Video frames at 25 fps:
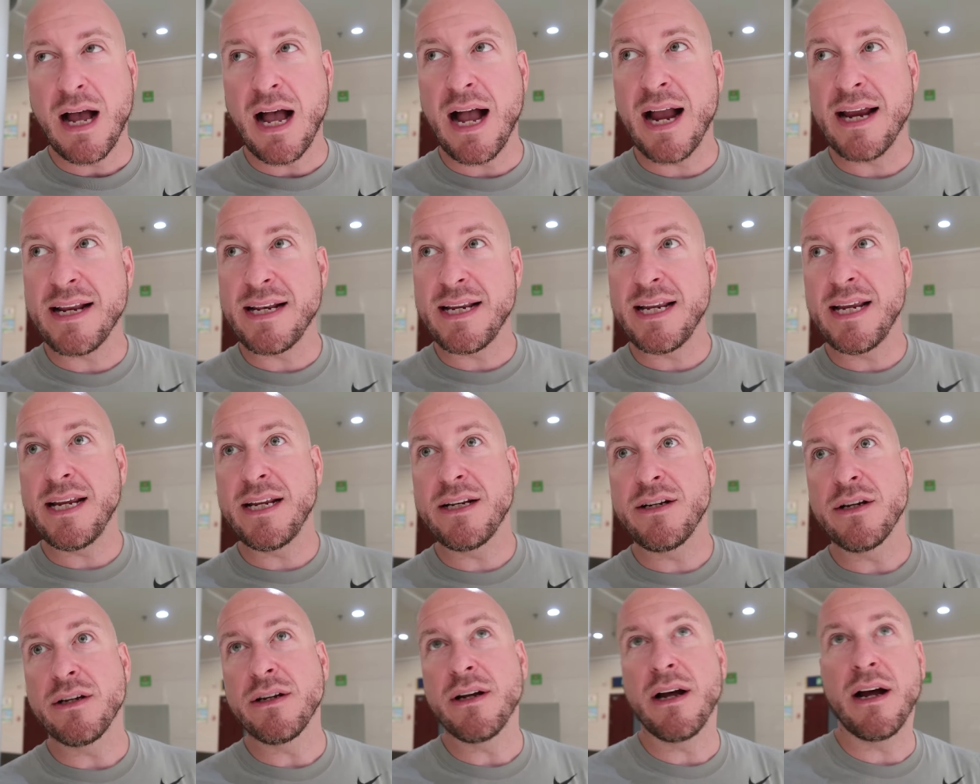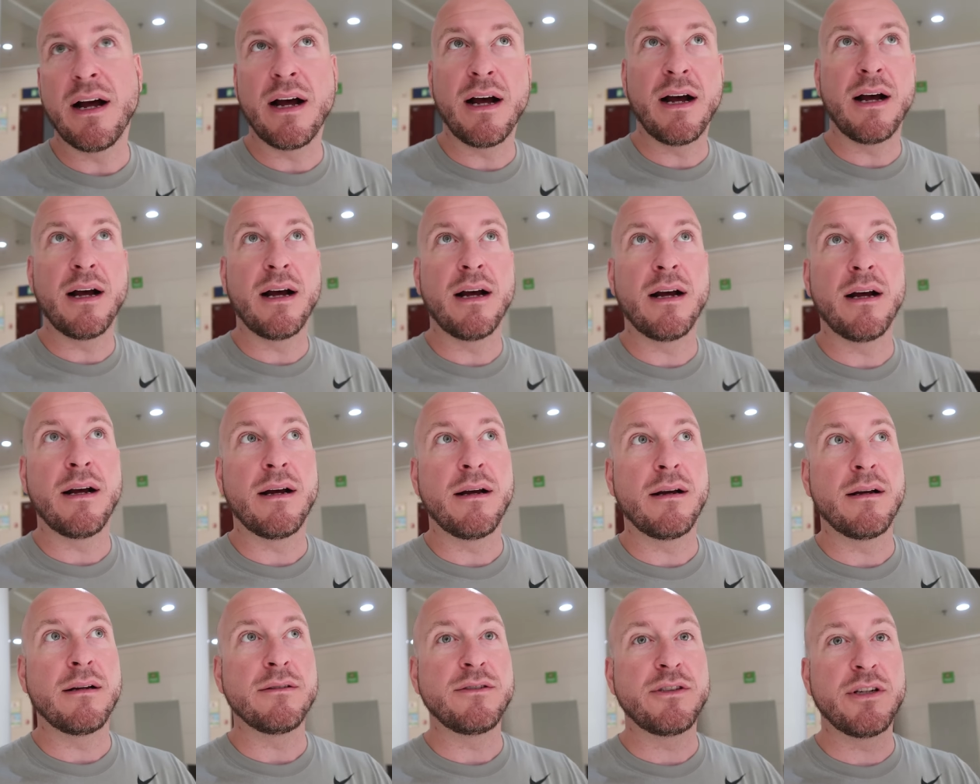I need
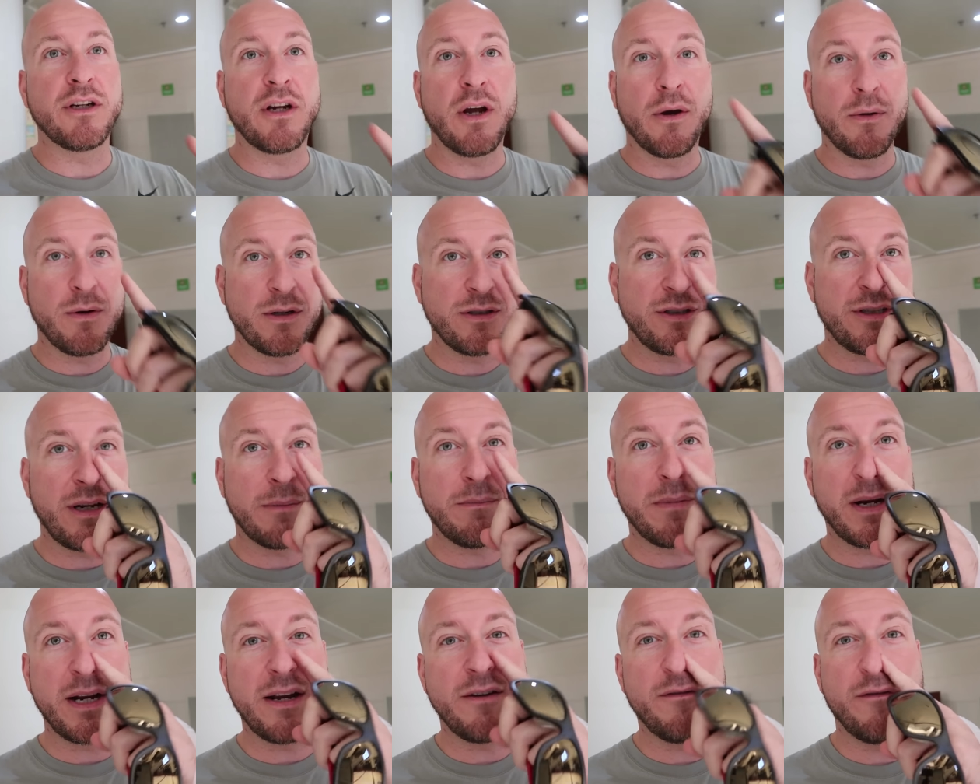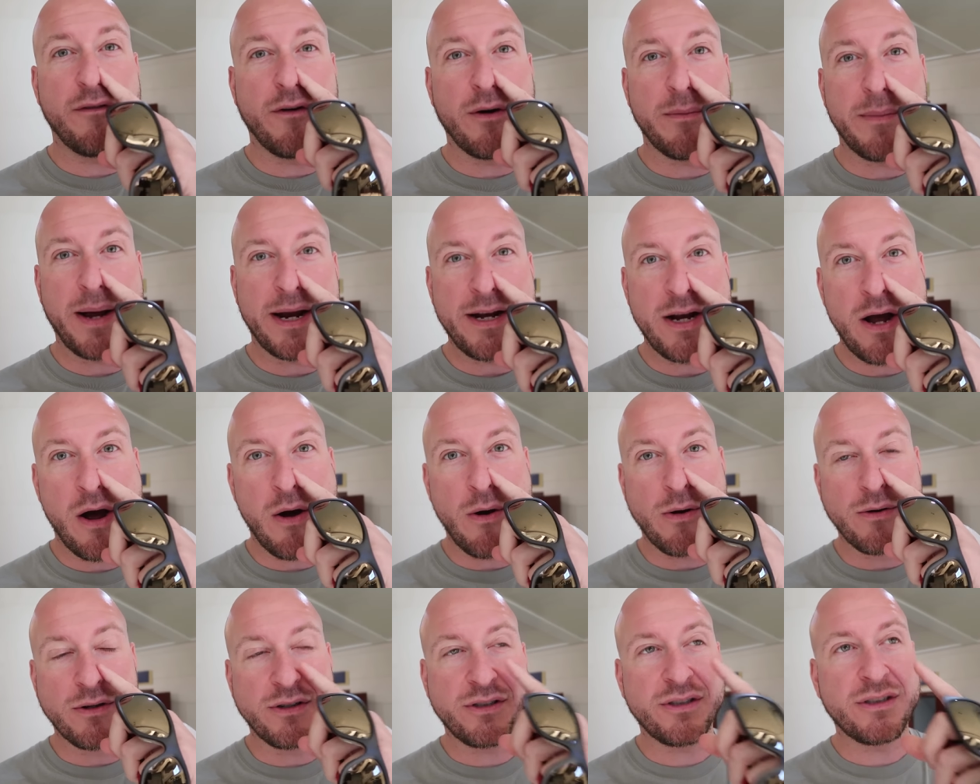to go to somebody for my
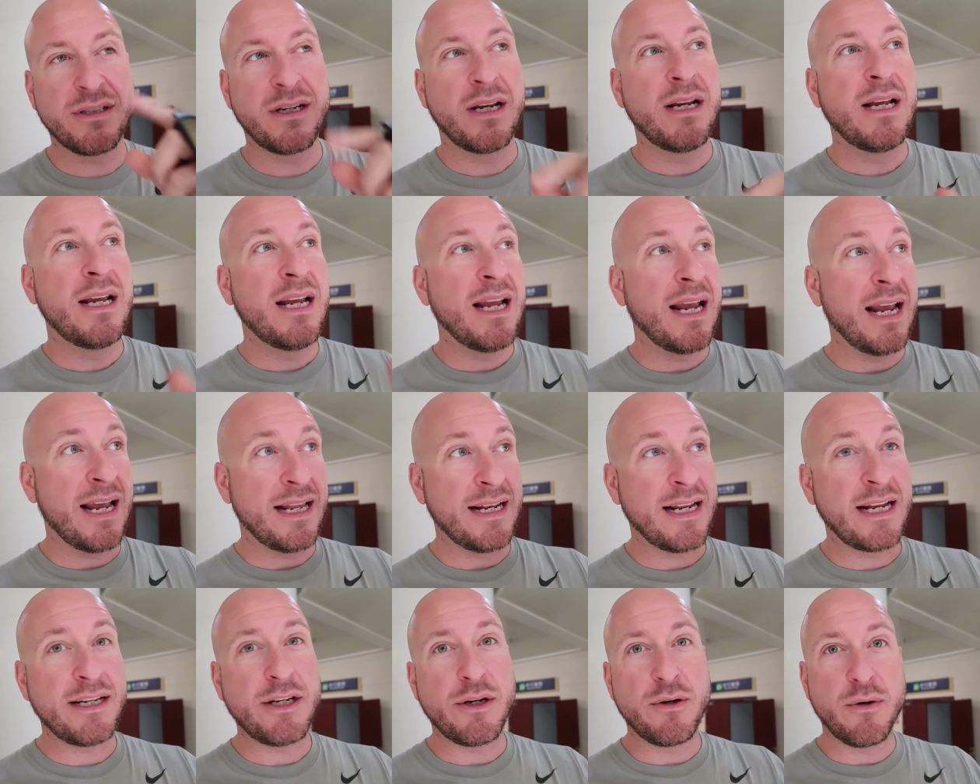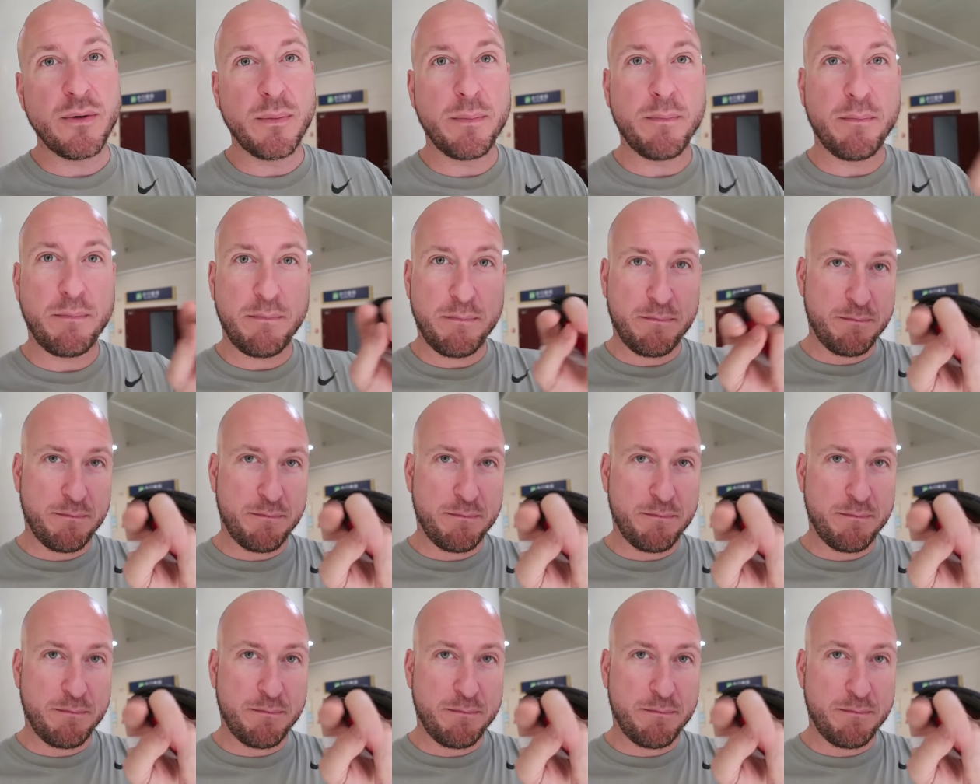nose," and then you